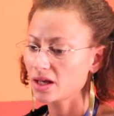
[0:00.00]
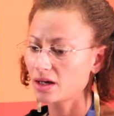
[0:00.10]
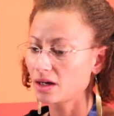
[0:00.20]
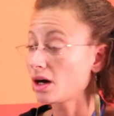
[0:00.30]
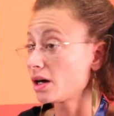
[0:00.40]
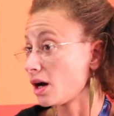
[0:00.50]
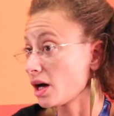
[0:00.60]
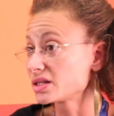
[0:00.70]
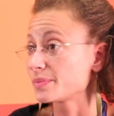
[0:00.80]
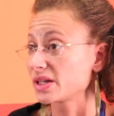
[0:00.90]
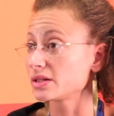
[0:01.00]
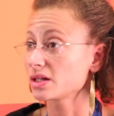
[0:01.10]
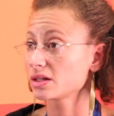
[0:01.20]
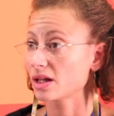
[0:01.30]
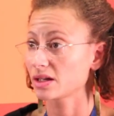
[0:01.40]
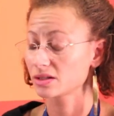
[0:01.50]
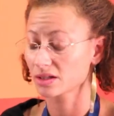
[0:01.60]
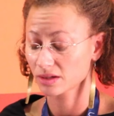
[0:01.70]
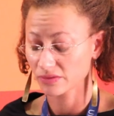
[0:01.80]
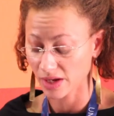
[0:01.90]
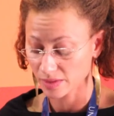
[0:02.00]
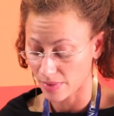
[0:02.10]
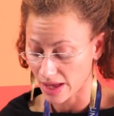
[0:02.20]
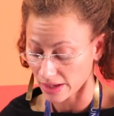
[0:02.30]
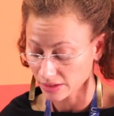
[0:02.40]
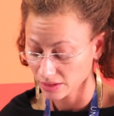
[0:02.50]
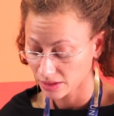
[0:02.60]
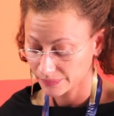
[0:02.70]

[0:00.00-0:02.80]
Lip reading: a husband and a dignified man.